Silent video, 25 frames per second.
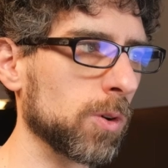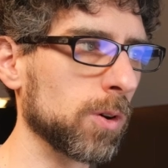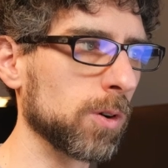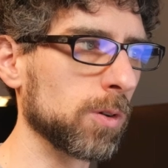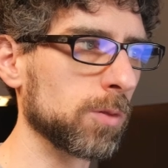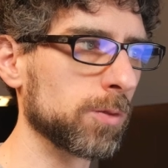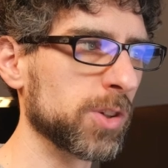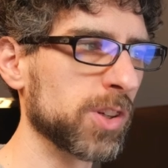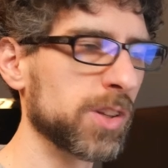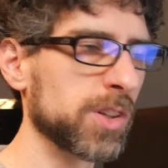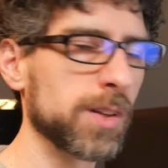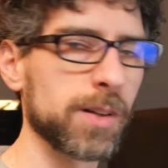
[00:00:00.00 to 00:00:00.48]

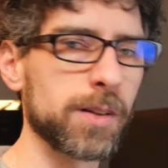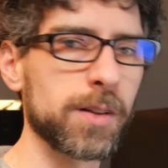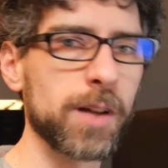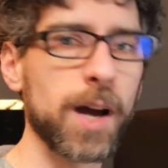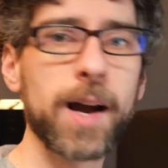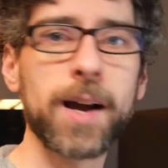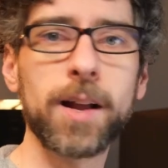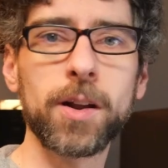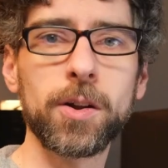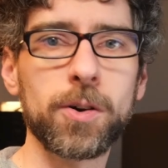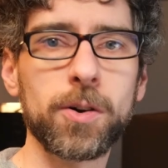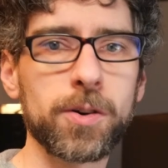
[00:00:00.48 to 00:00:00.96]
just a
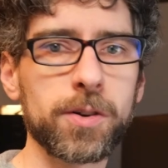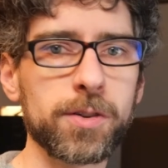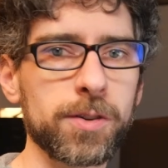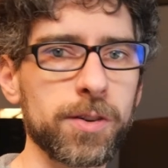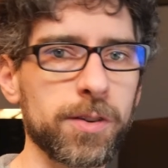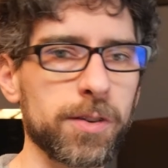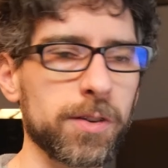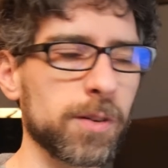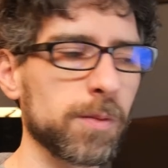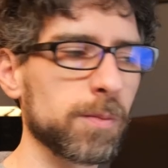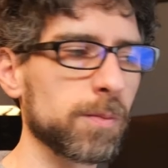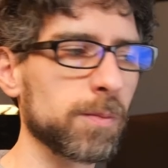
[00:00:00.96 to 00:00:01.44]
dialogue
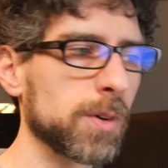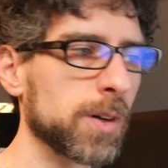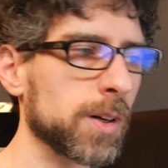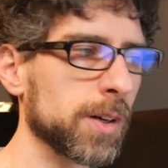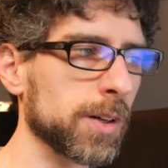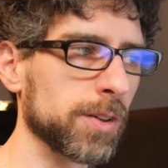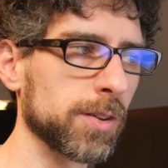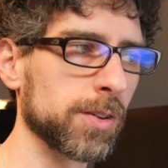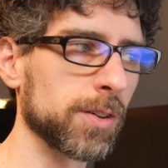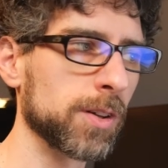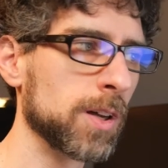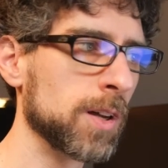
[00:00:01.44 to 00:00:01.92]
system.
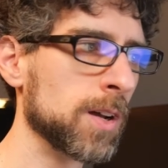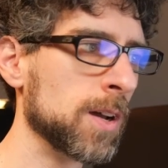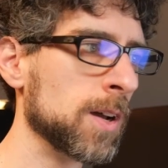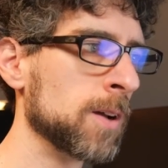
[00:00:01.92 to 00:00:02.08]
Because,